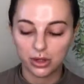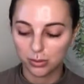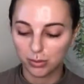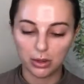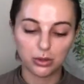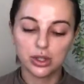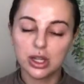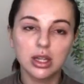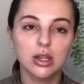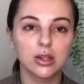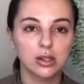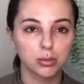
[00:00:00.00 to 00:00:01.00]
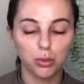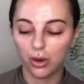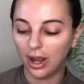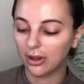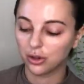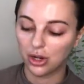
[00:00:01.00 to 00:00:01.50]
my routine needs more
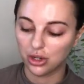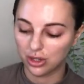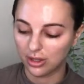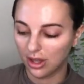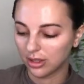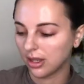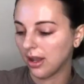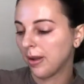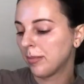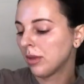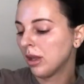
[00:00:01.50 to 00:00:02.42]
hydration that day